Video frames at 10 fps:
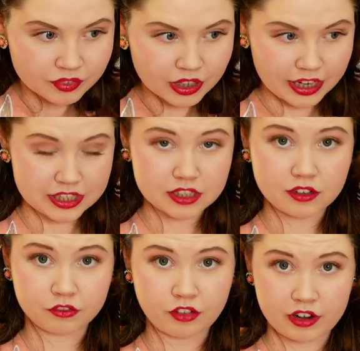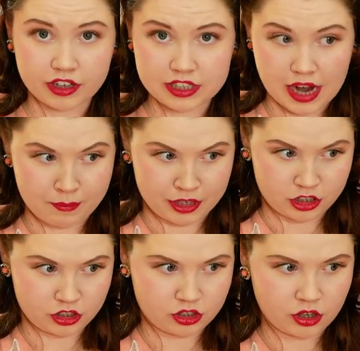It's very
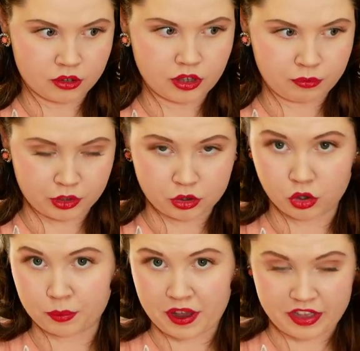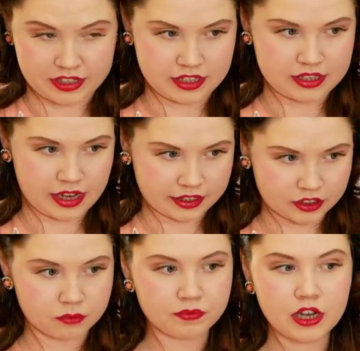damaged, so and we'll talk about that in a second.
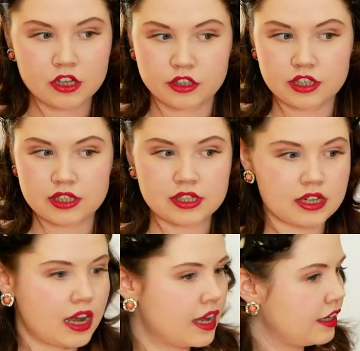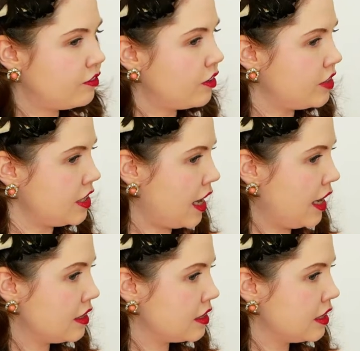So this is an early 50s
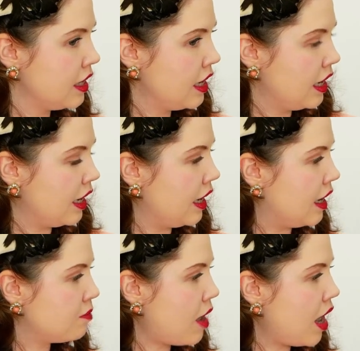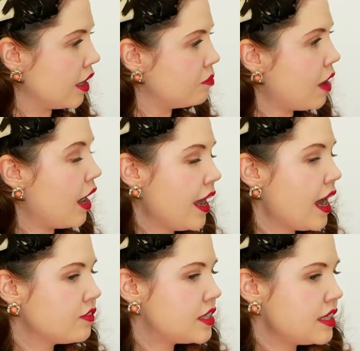hat. Um, I, I
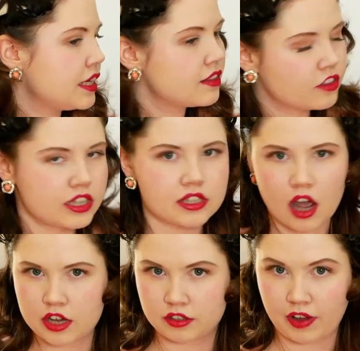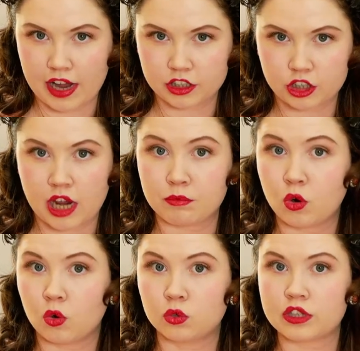have seen this kind of hat shape
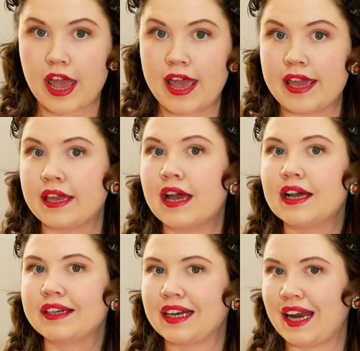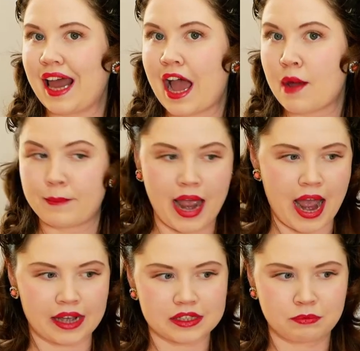called a clam
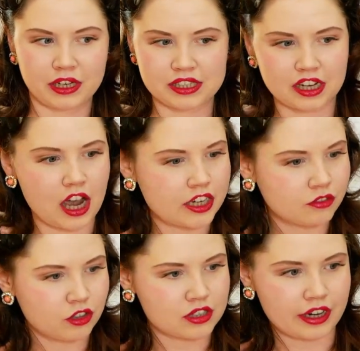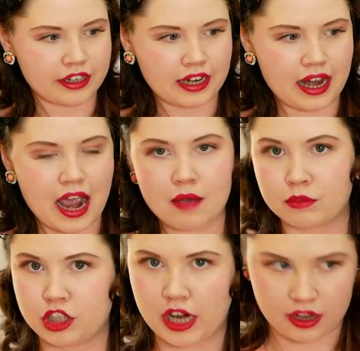hat because it kind of looks like a clam
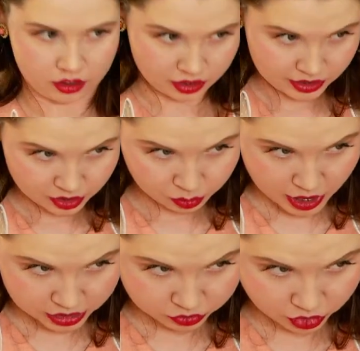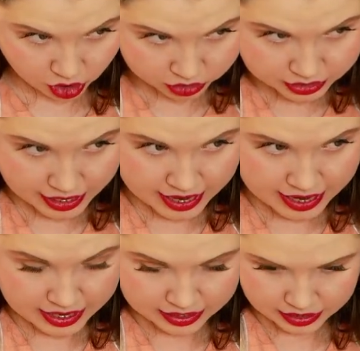shell where you've got
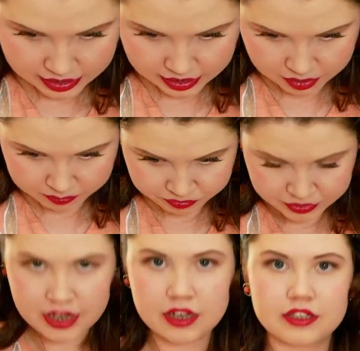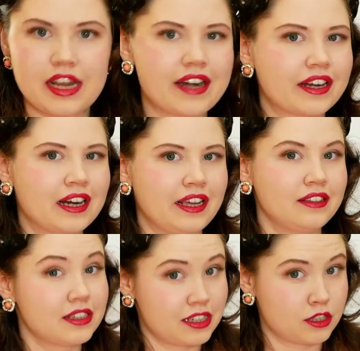a, um, technically
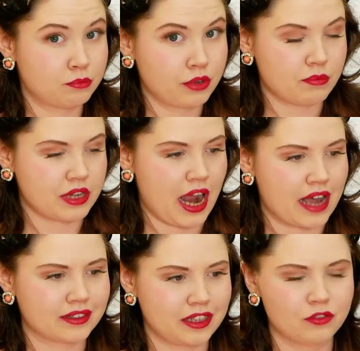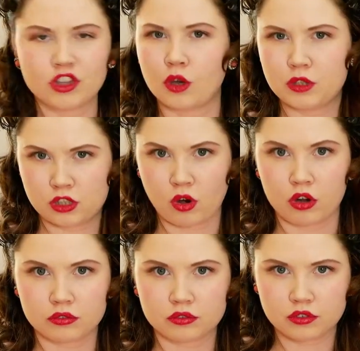this is a brimmed hat even though it's not
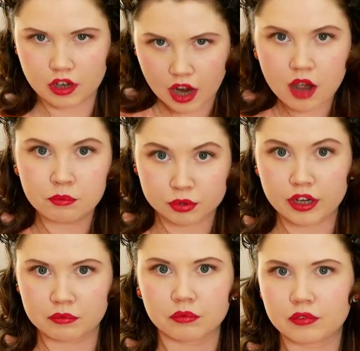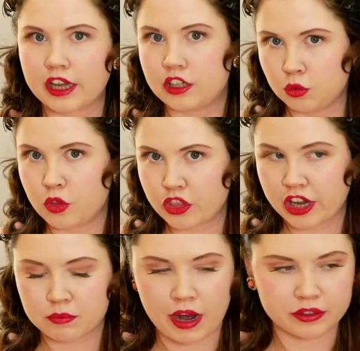a brim like you would think
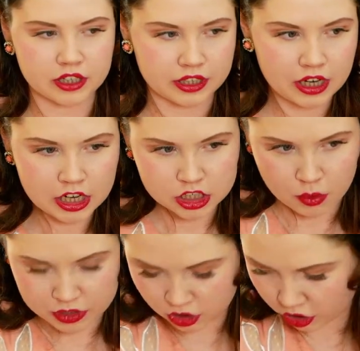about it. So it's got